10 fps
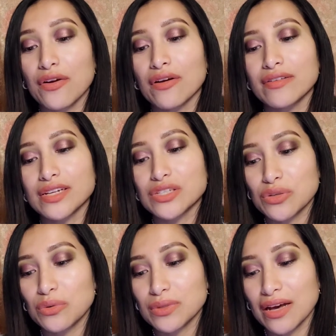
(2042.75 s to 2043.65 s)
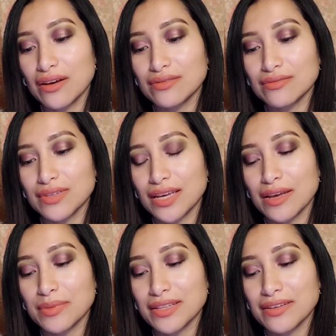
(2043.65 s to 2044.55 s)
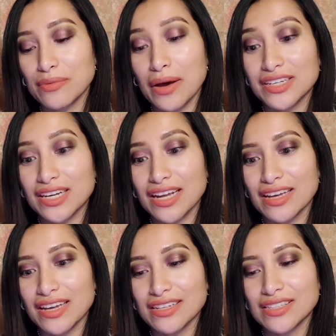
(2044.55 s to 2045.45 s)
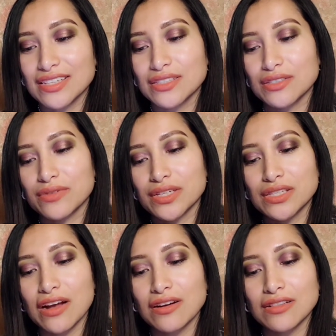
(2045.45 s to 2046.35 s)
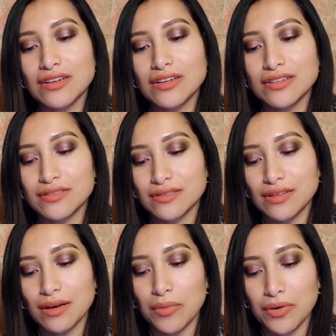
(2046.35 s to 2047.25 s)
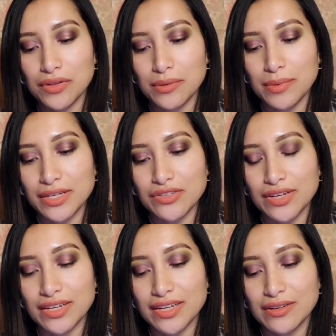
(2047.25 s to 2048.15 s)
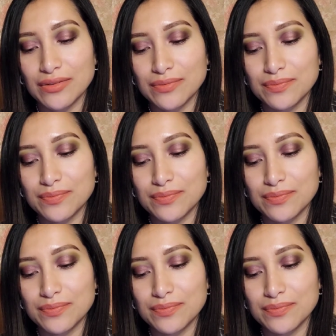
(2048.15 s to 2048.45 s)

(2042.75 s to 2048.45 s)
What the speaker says: they're already sold out. I can't believe, well actually I can. It says it's a restock alert. I'm on their page right now.